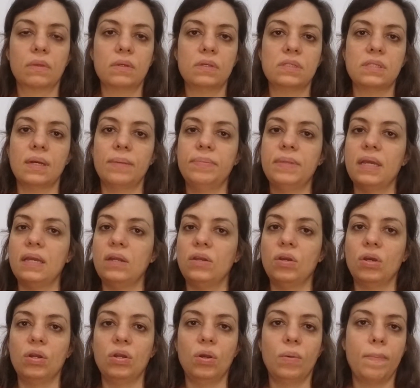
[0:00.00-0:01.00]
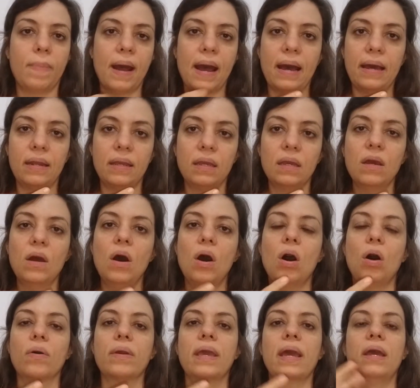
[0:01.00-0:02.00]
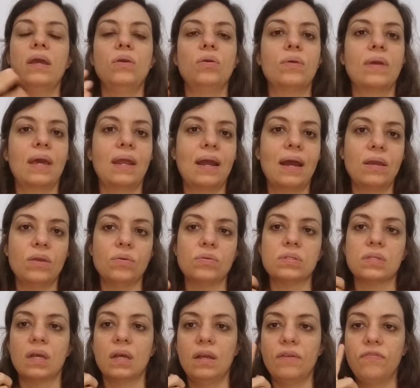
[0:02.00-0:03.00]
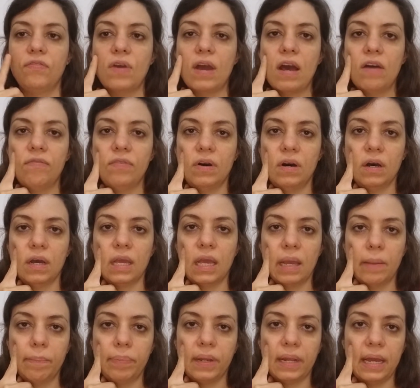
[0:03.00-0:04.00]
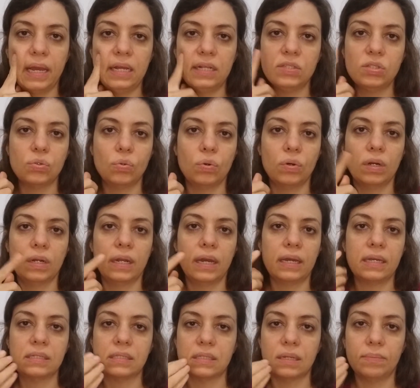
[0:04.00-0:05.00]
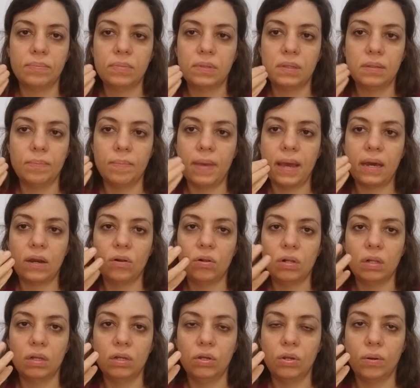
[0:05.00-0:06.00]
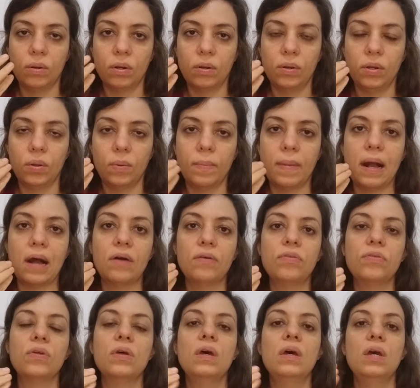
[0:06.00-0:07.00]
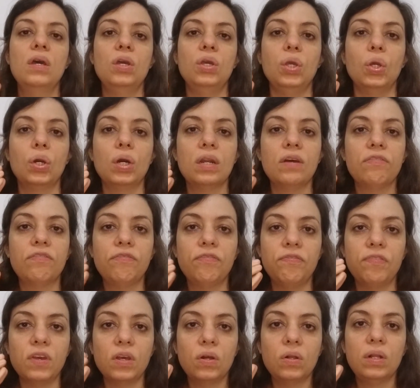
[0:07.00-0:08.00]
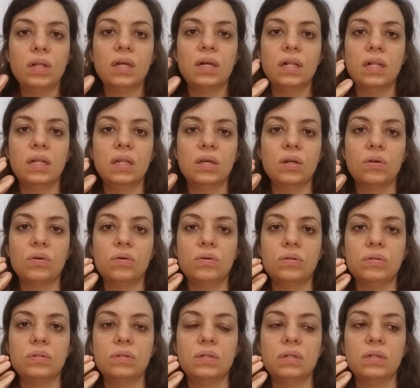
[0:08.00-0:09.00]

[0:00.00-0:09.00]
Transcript: something in your body, okay, you cannot use it. If you have implants or like some metal on your mouth, you're gonna feel a little